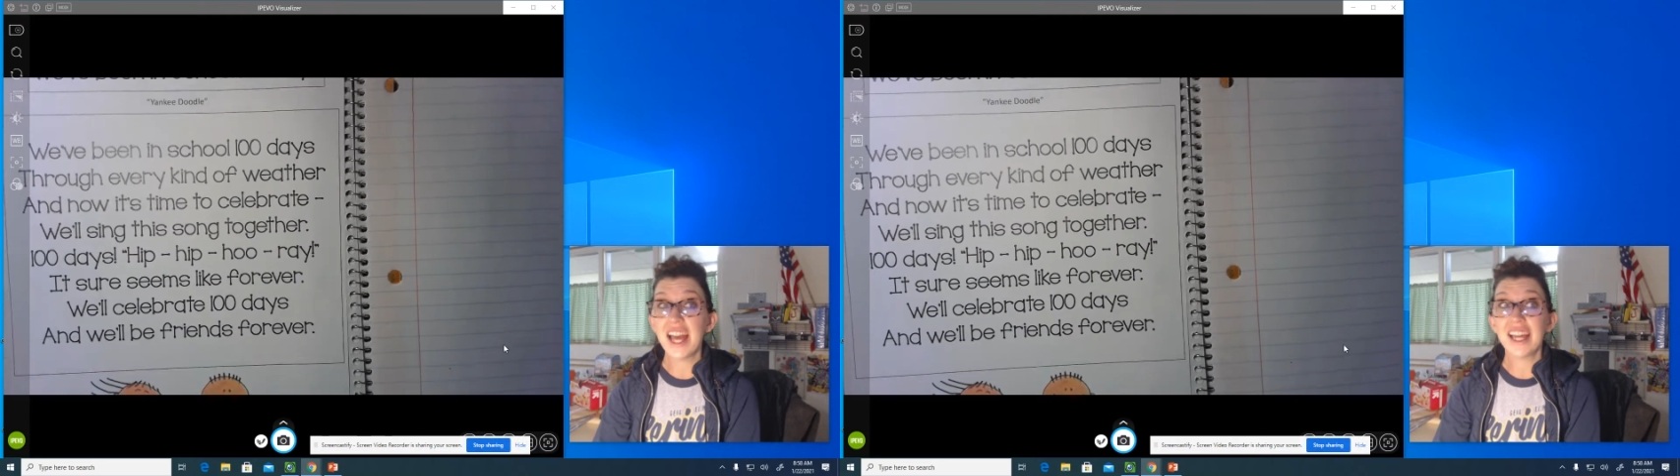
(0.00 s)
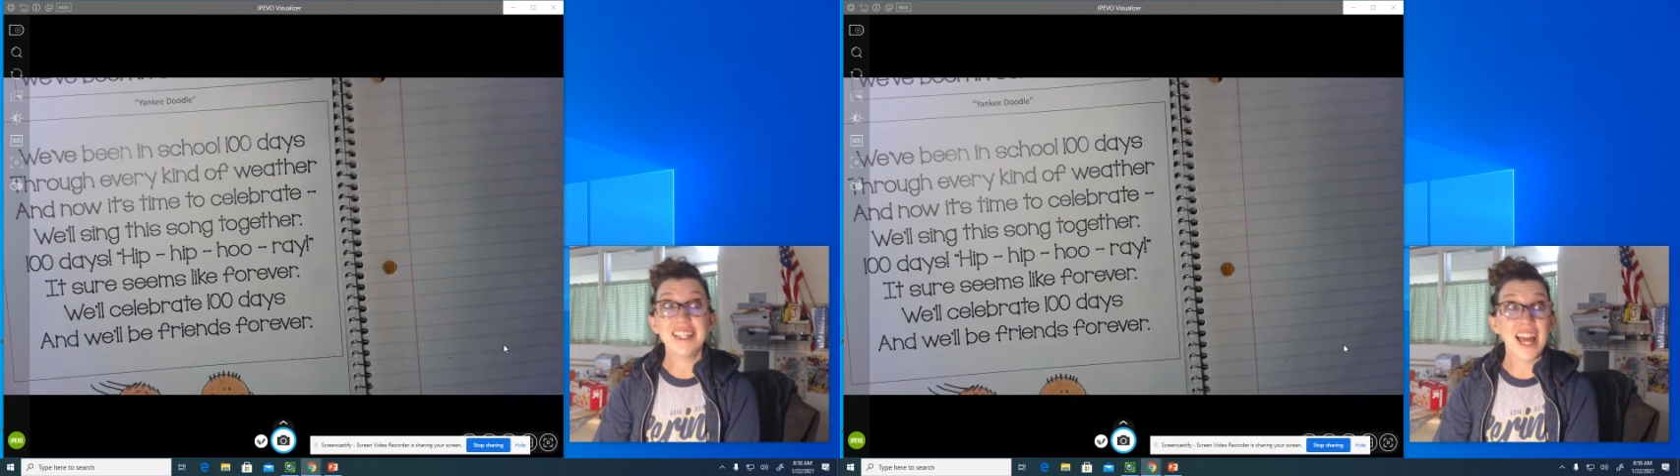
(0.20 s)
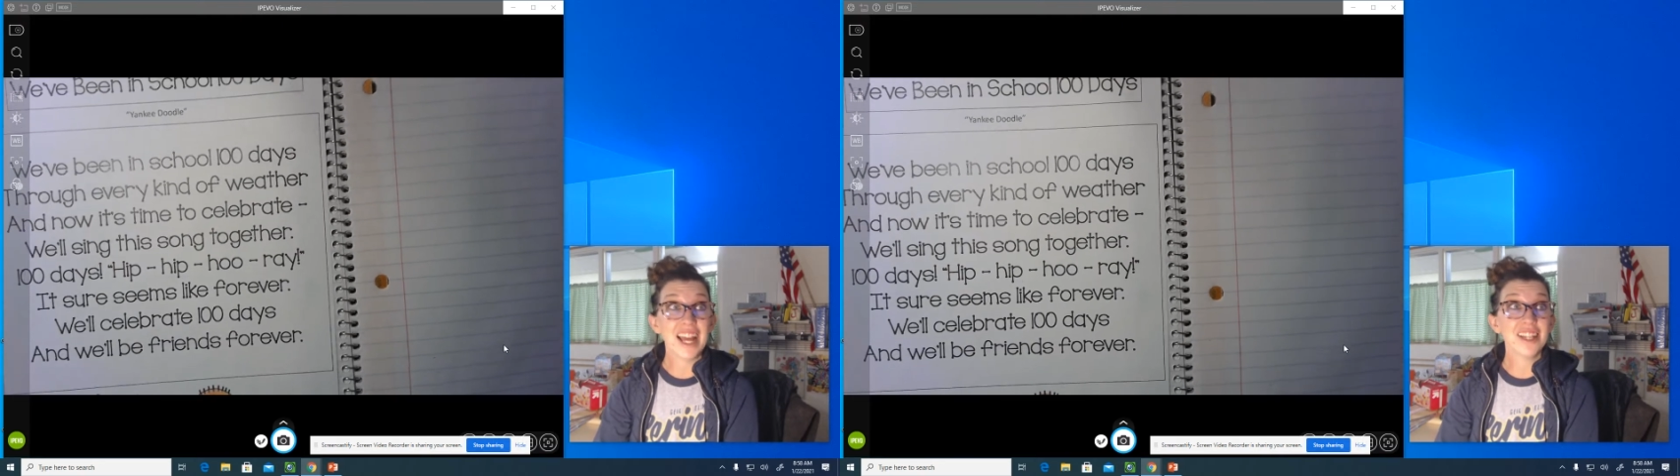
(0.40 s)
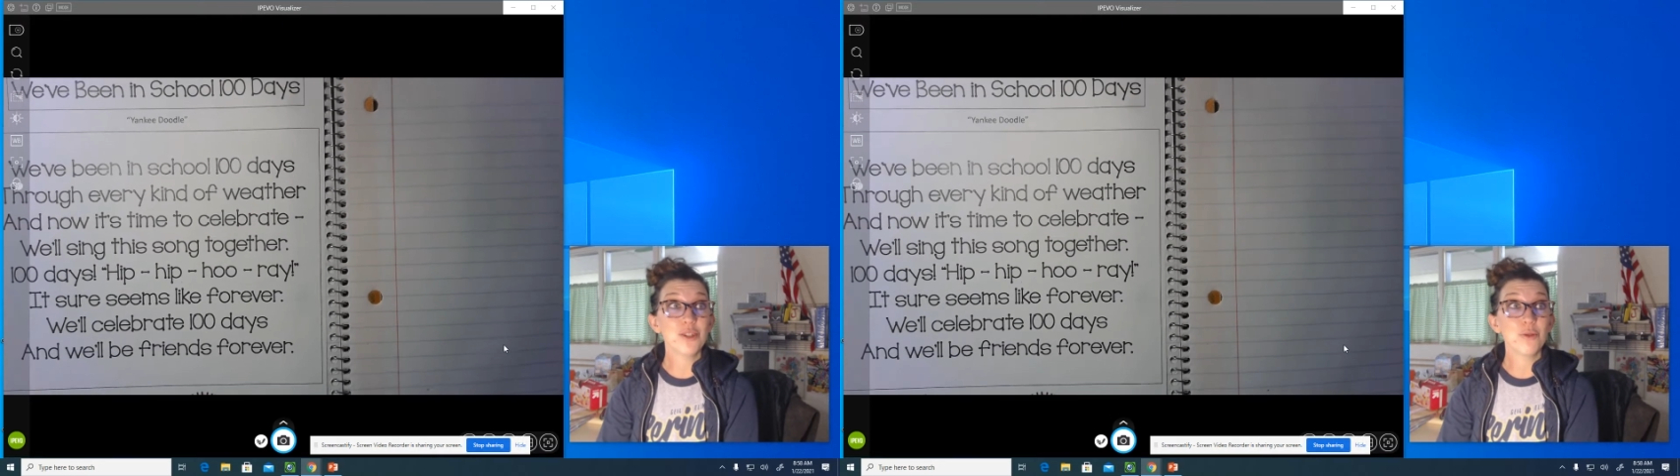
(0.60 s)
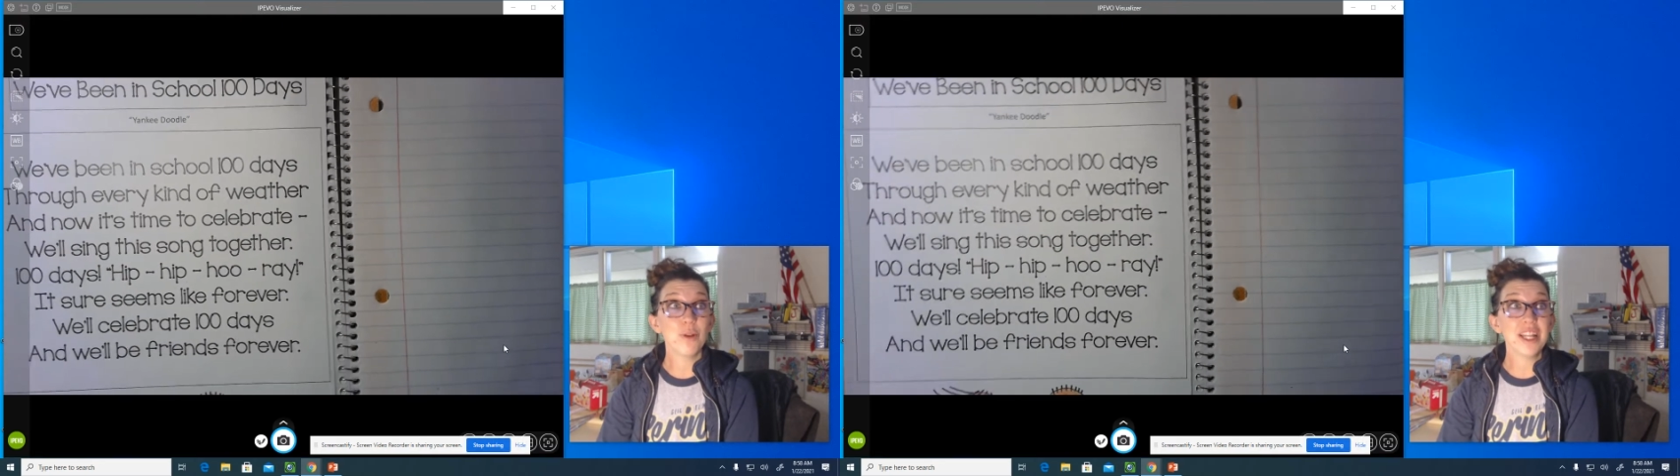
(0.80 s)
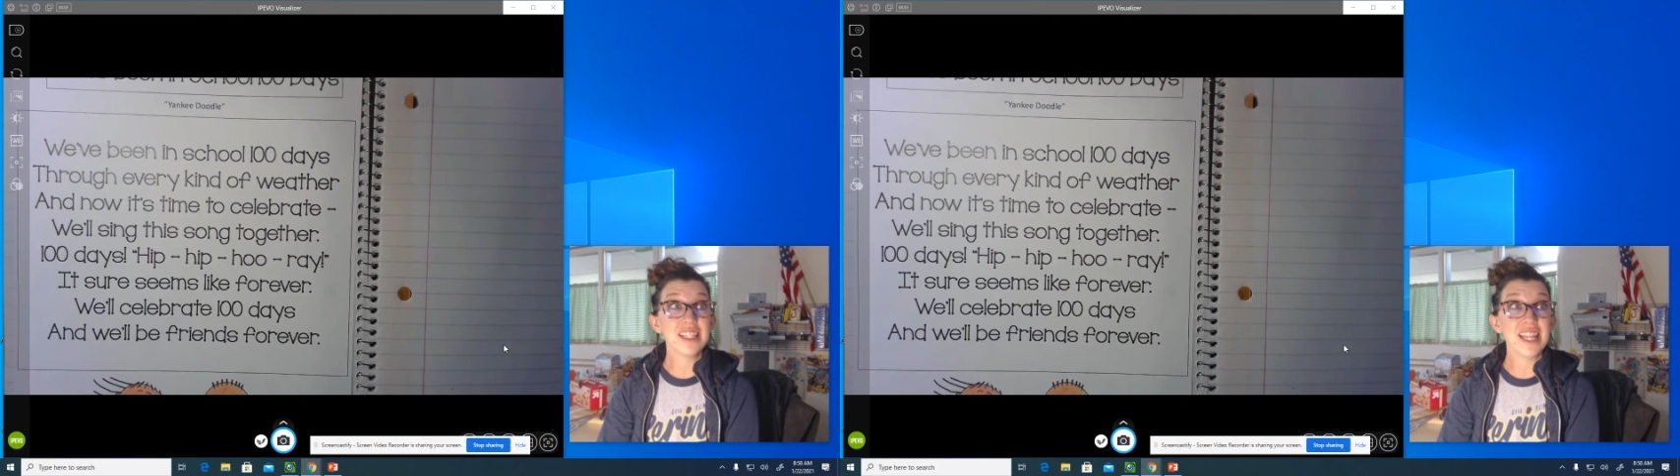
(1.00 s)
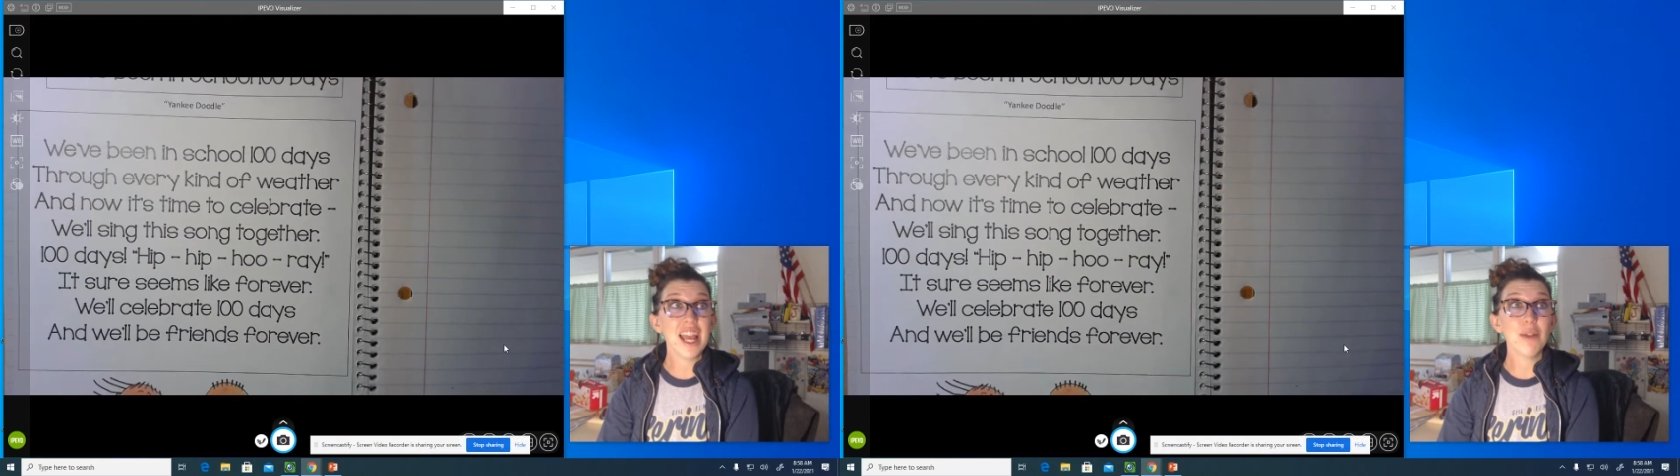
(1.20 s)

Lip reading: Next Wednesday,